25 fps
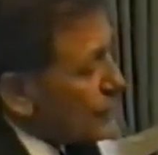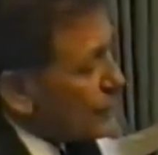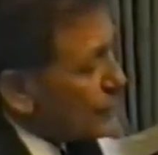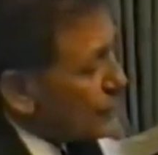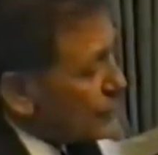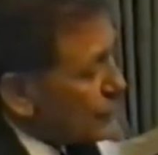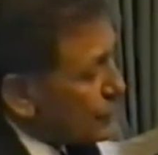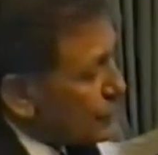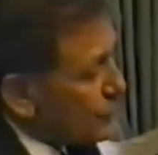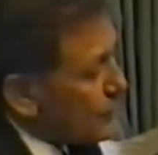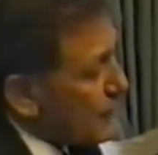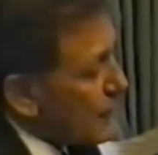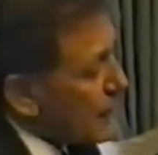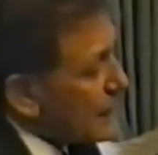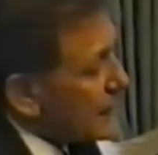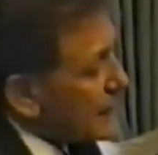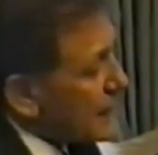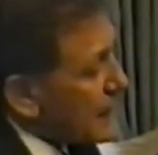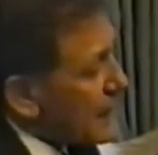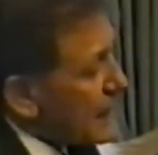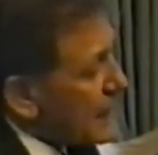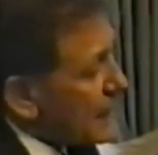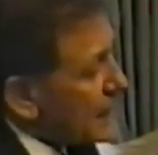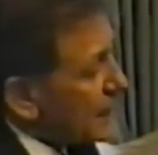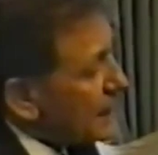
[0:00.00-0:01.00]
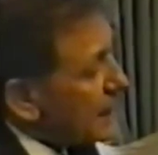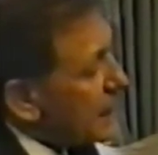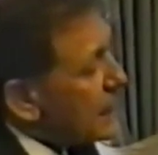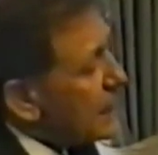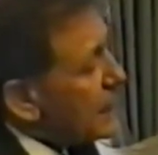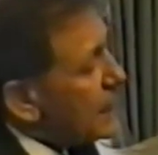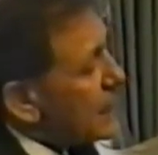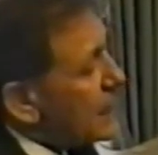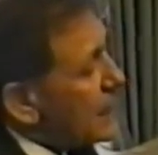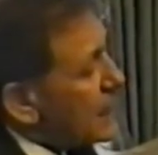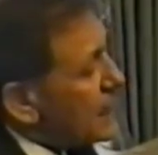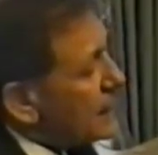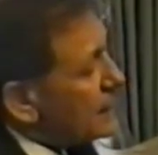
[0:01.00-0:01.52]
because the smart card
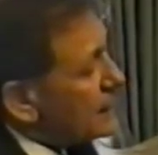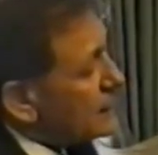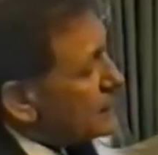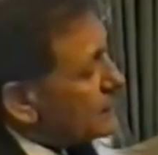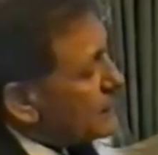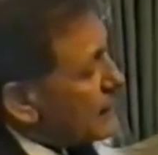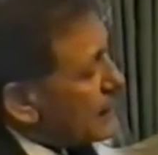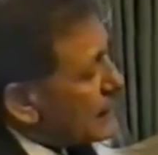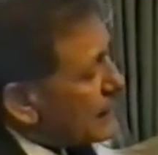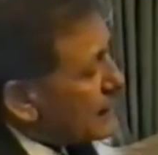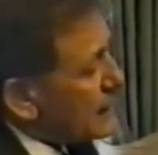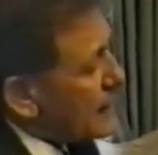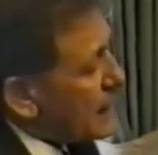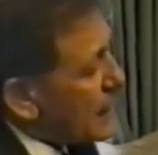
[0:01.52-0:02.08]
and the smart